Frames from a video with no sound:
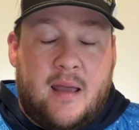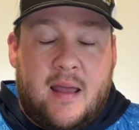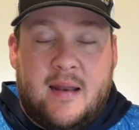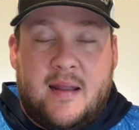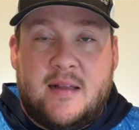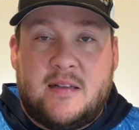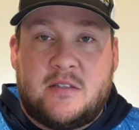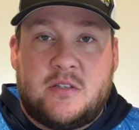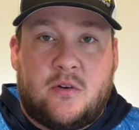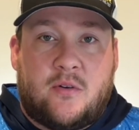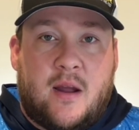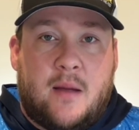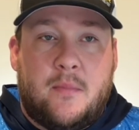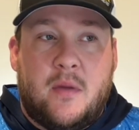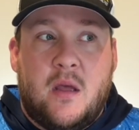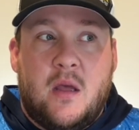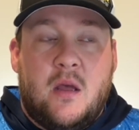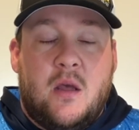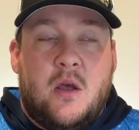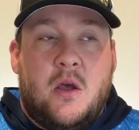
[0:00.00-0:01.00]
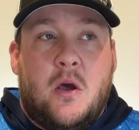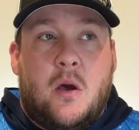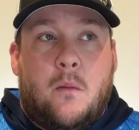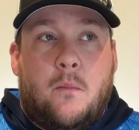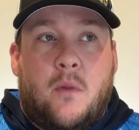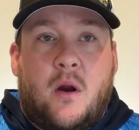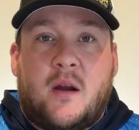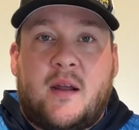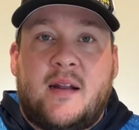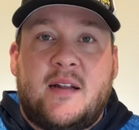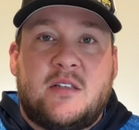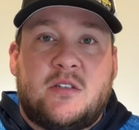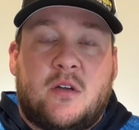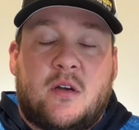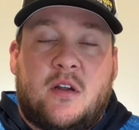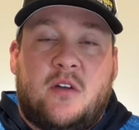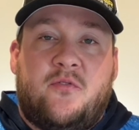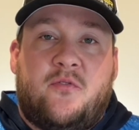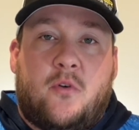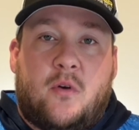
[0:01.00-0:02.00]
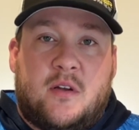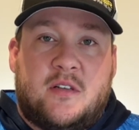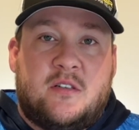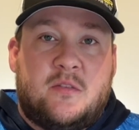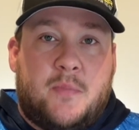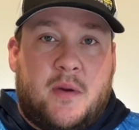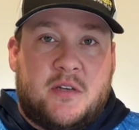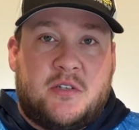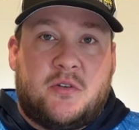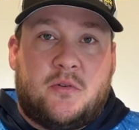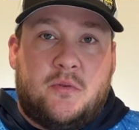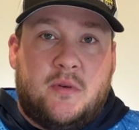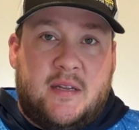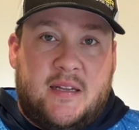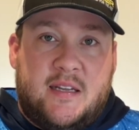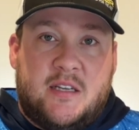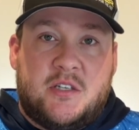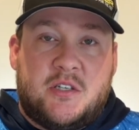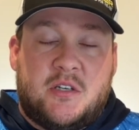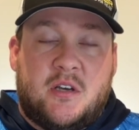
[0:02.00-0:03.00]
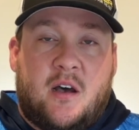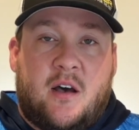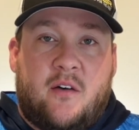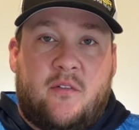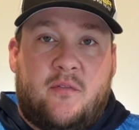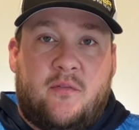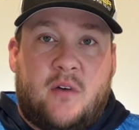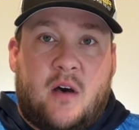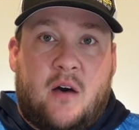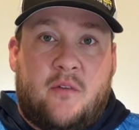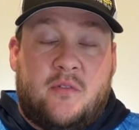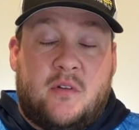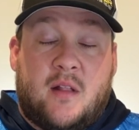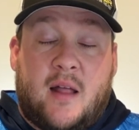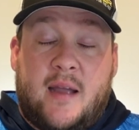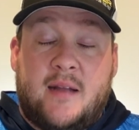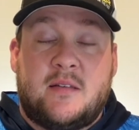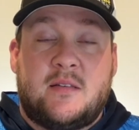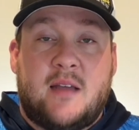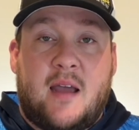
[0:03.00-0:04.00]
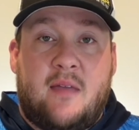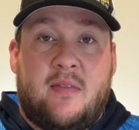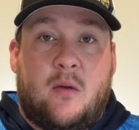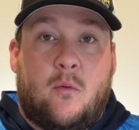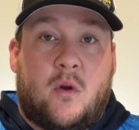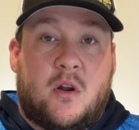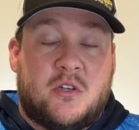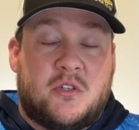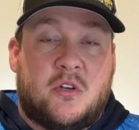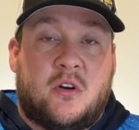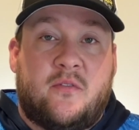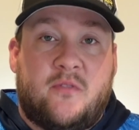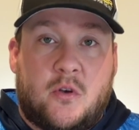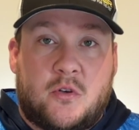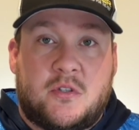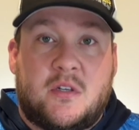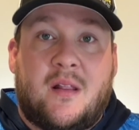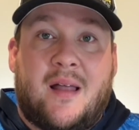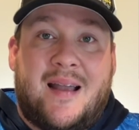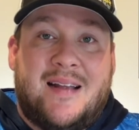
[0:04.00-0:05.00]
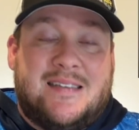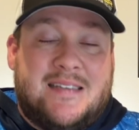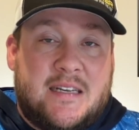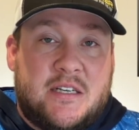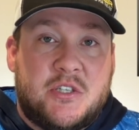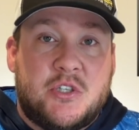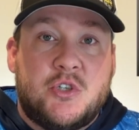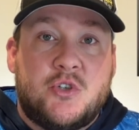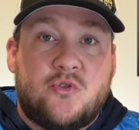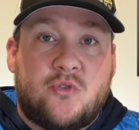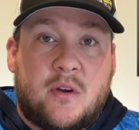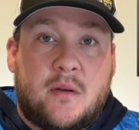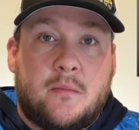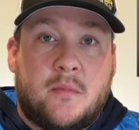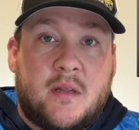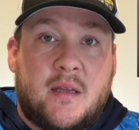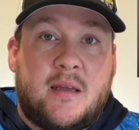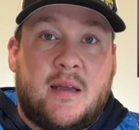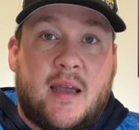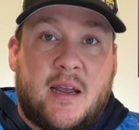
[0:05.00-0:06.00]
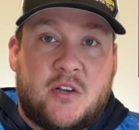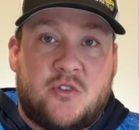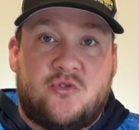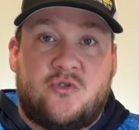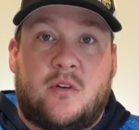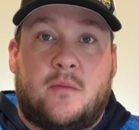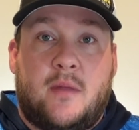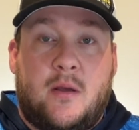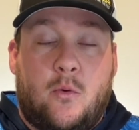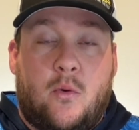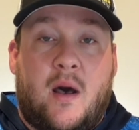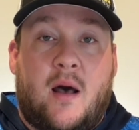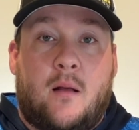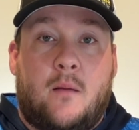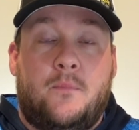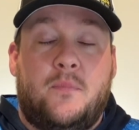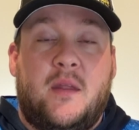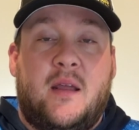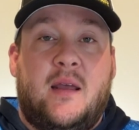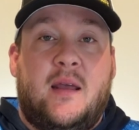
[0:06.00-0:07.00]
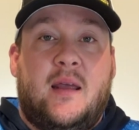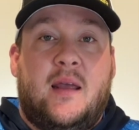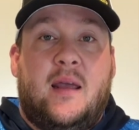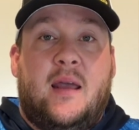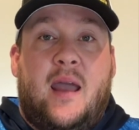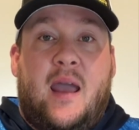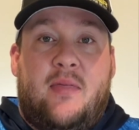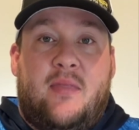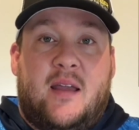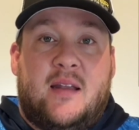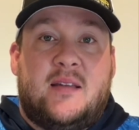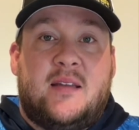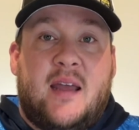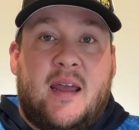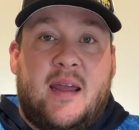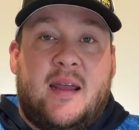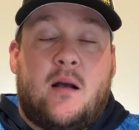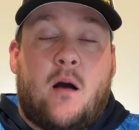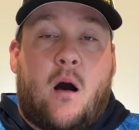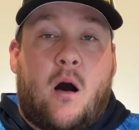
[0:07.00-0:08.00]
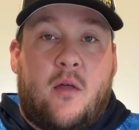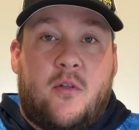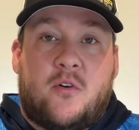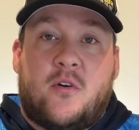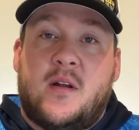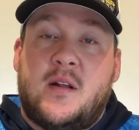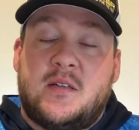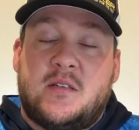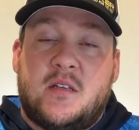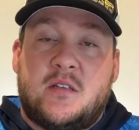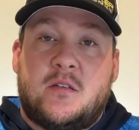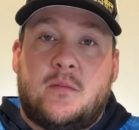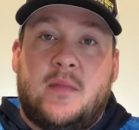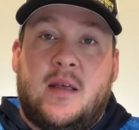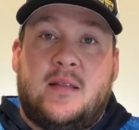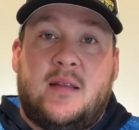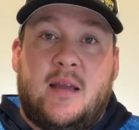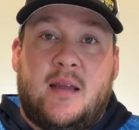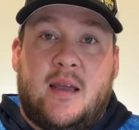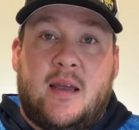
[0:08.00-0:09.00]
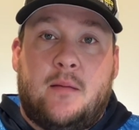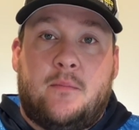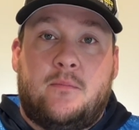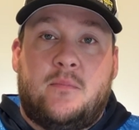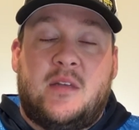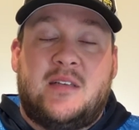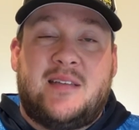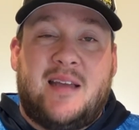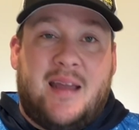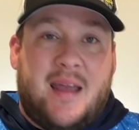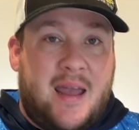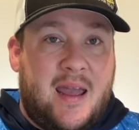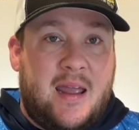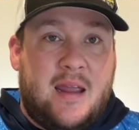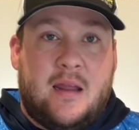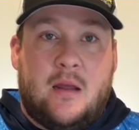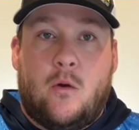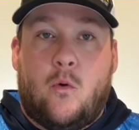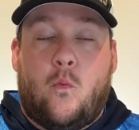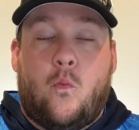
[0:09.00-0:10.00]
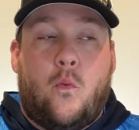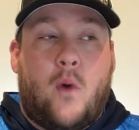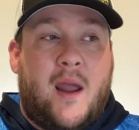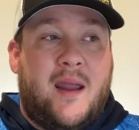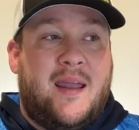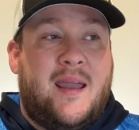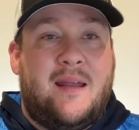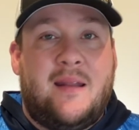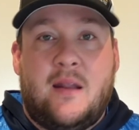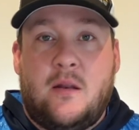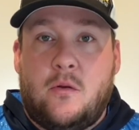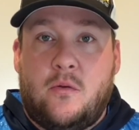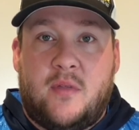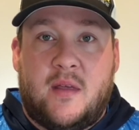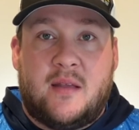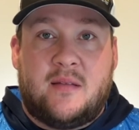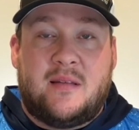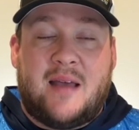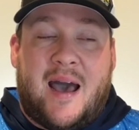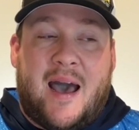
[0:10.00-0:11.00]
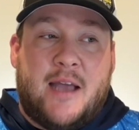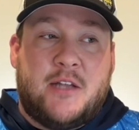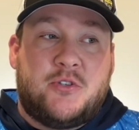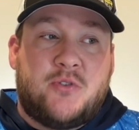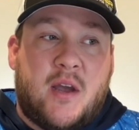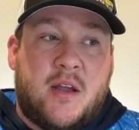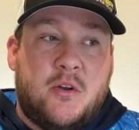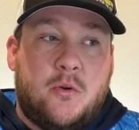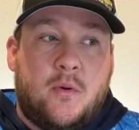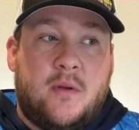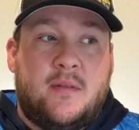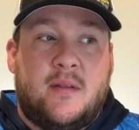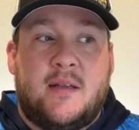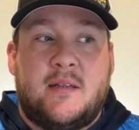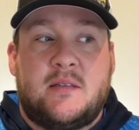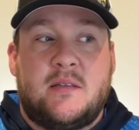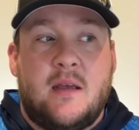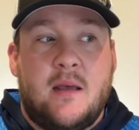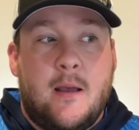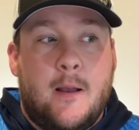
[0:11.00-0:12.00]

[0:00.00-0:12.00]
Instagram. Market is looking for a special niche of clients, and they want to serve those clients extremely, extremely well. And they take all the criticism that they get. They say, hey, why can't it do this? I tried doing this.